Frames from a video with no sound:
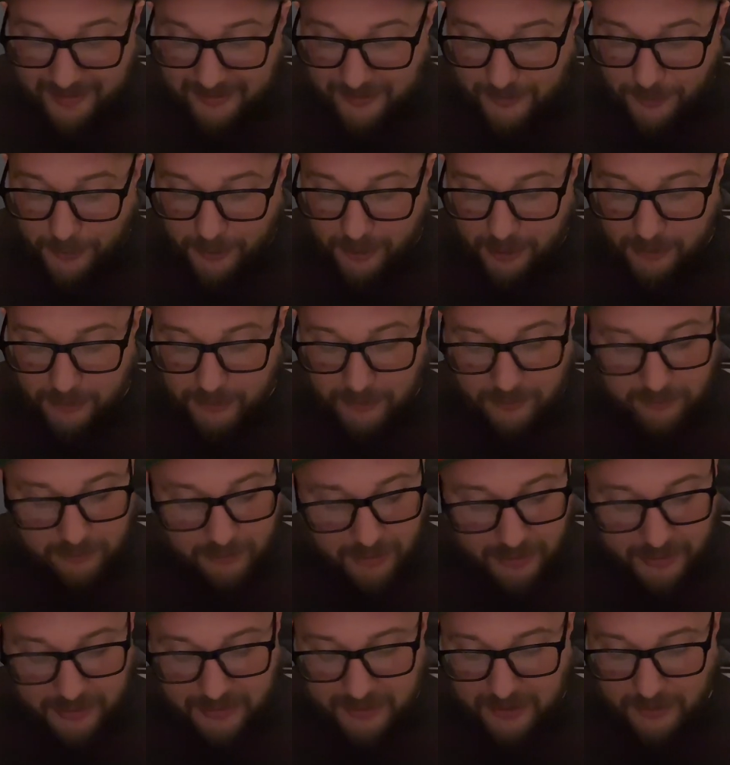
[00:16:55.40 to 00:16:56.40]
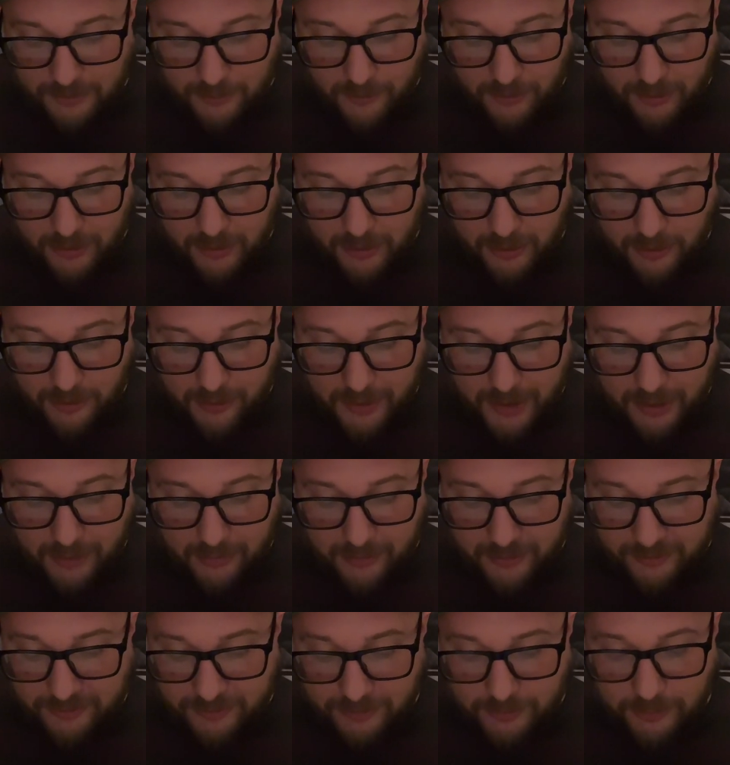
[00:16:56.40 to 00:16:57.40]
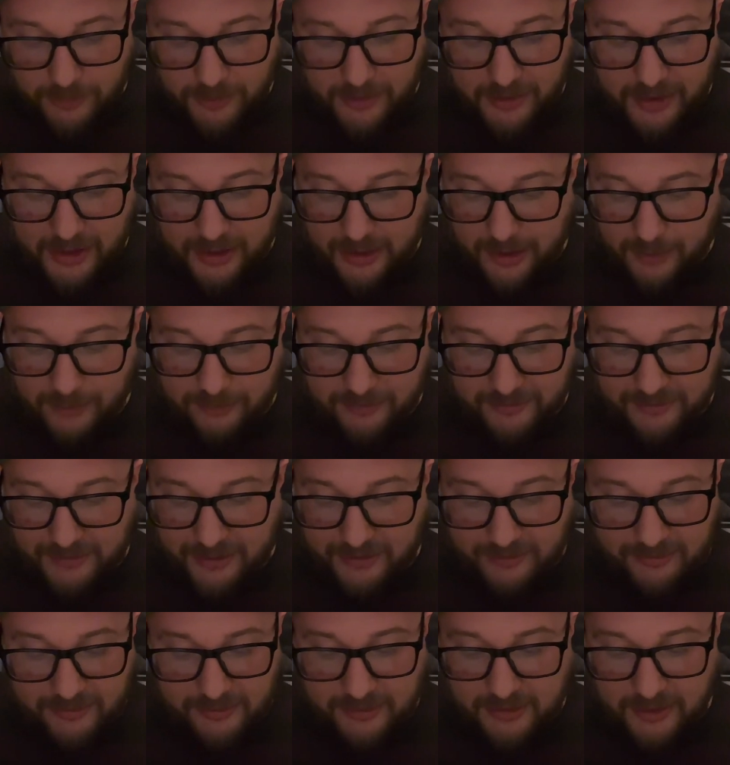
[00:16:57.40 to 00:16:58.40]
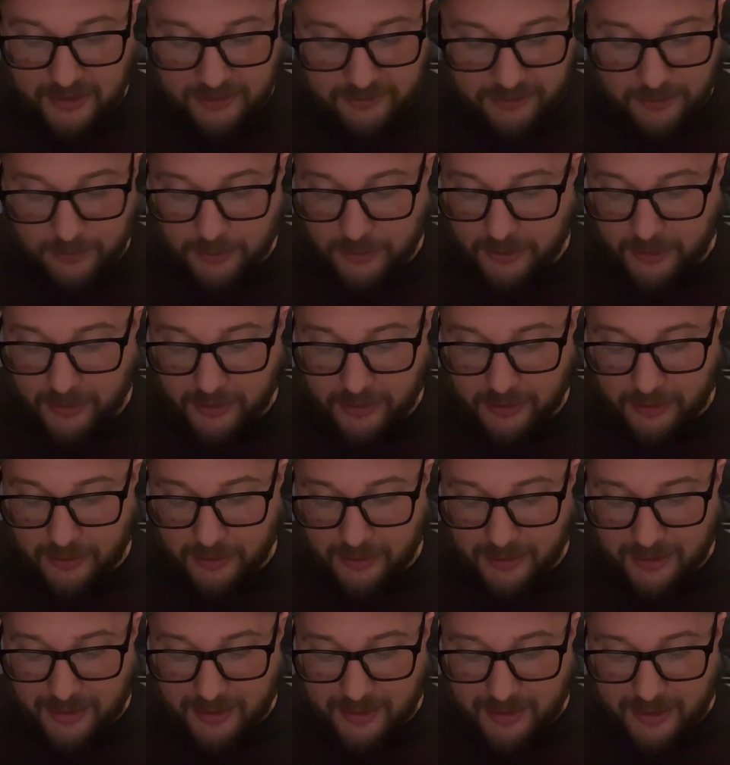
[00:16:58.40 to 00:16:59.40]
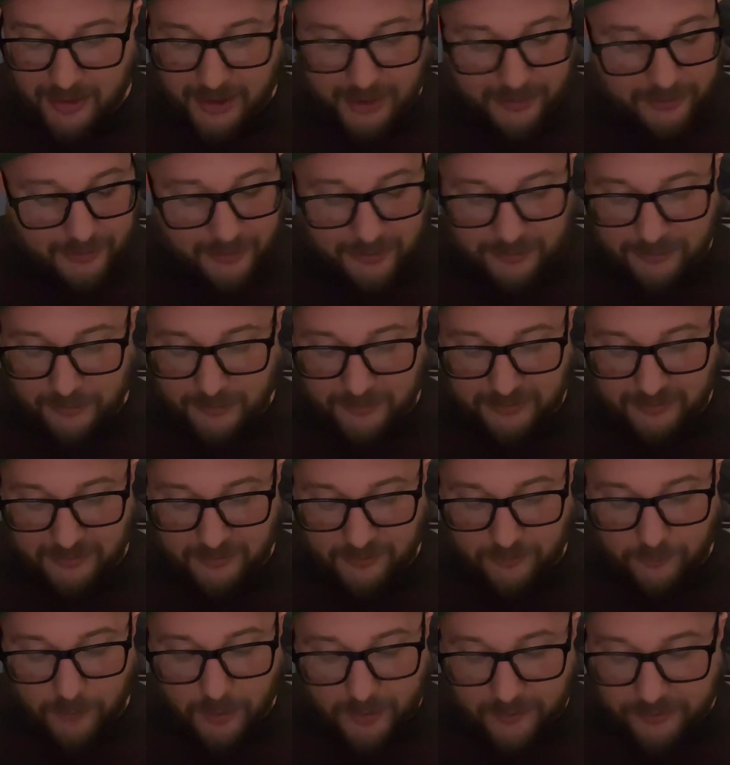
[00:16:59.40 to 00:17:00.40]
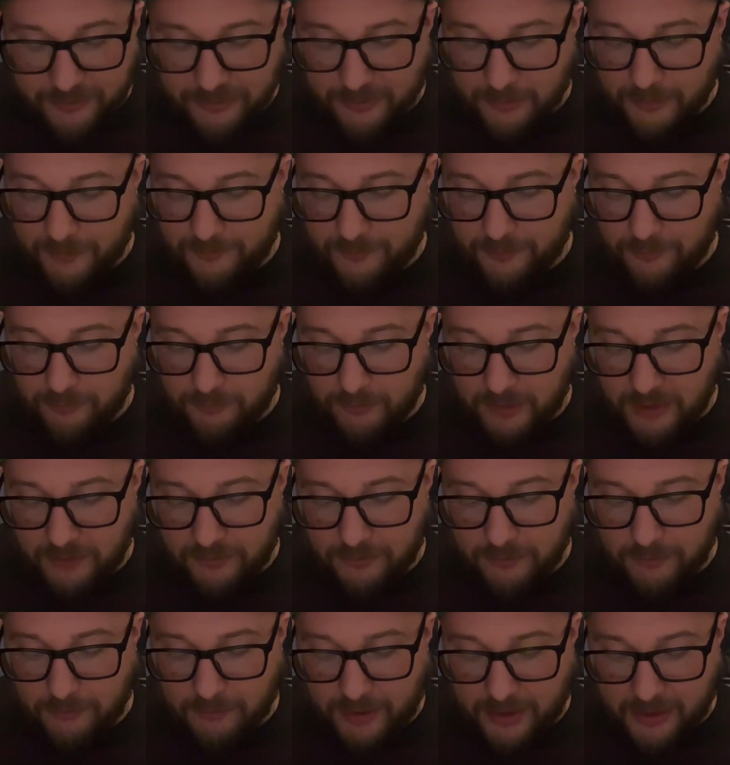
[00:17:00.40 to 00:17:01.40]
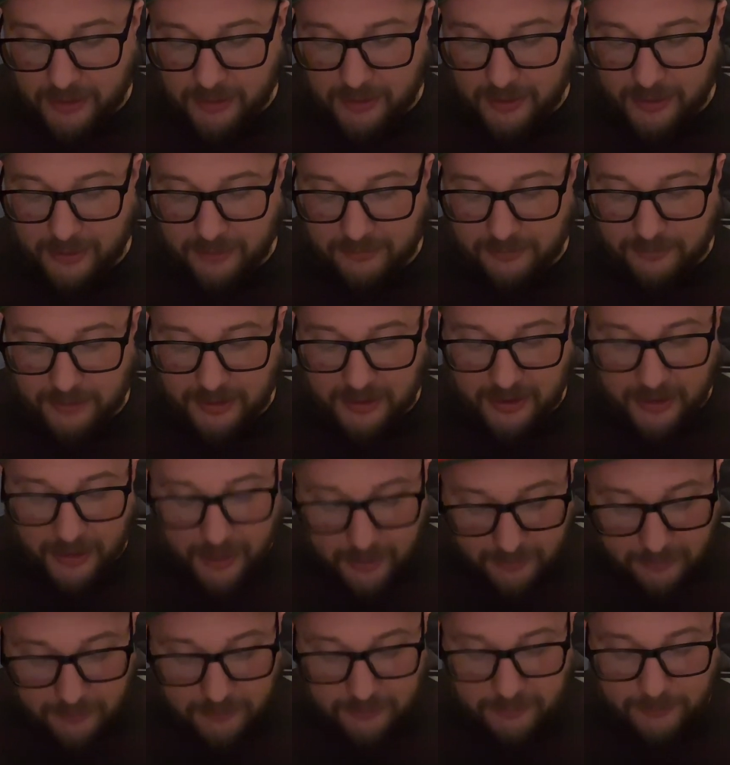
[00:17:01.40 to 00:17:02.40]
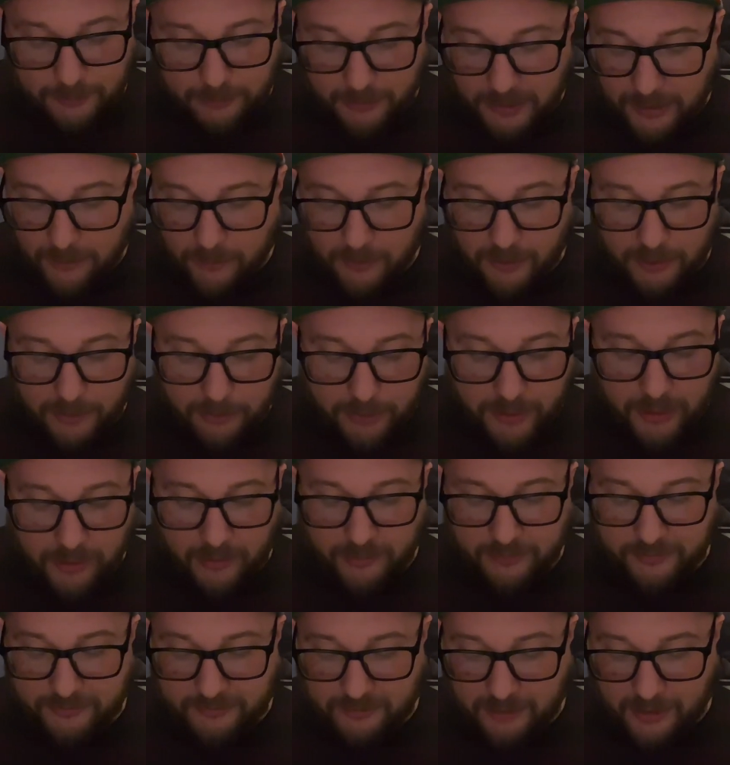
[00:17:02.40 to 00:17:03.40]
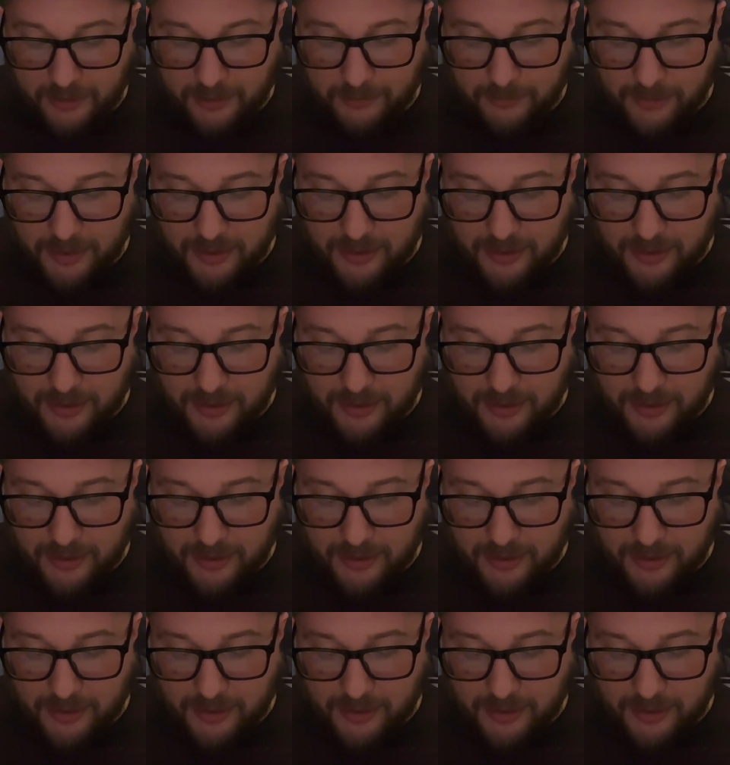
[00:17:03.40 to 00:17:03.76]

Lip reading: A massive part of me really didn't want to go out, and I just wanted to hang out with Stacy and catch up with her. I thought to myself, what if someone from Reedsville recognized me and I had to explain where I'd been all this